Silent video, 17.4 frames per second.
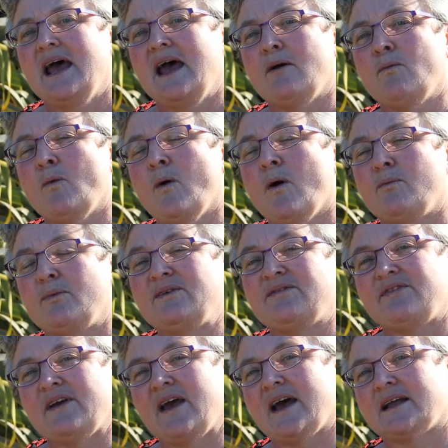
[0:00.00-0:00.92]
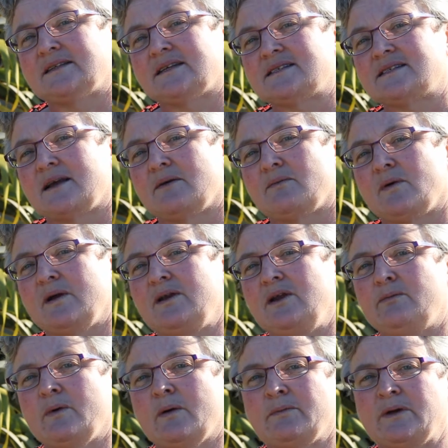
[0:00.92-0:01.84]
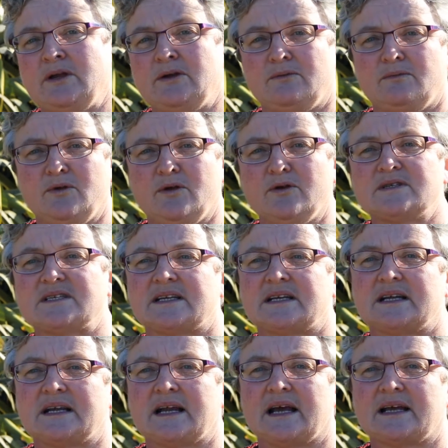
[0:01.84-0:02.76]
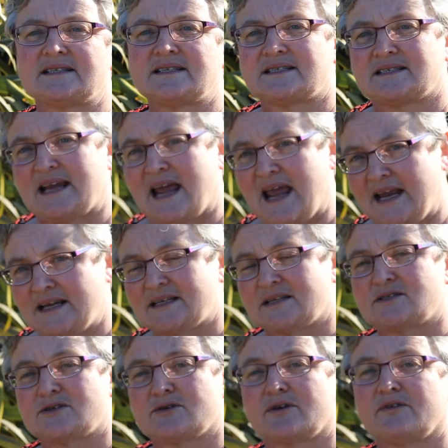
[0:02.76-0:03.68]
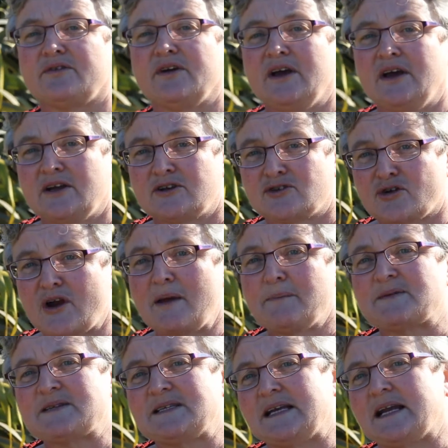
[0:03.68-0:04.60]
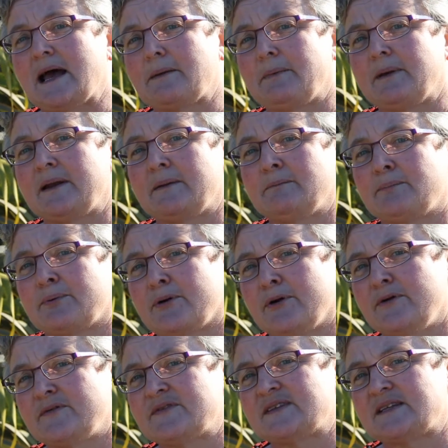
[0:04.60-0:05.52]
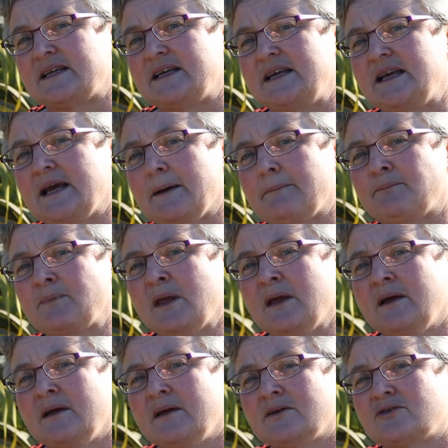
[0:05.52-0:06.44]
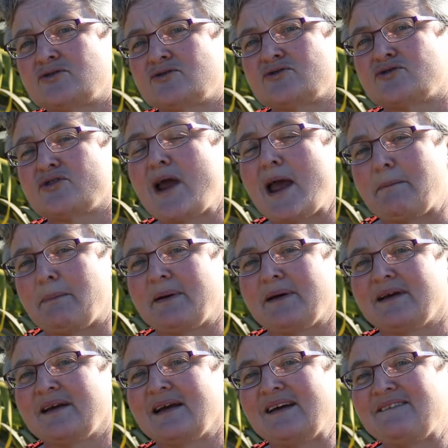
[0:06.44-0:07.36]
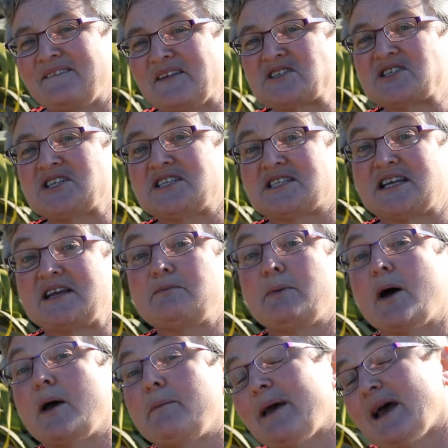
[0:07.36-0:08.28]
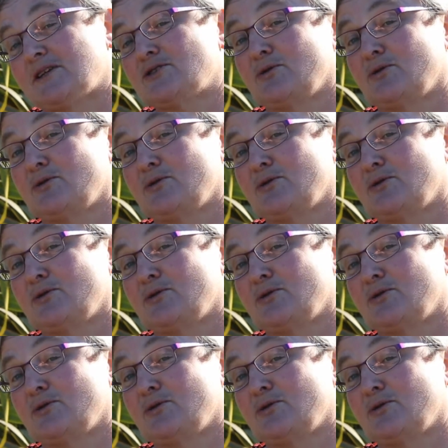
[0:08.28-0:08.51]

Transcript: And what we found is that when, when we use it in a standard sort of trap setup, it improves the um, trap efficiency by about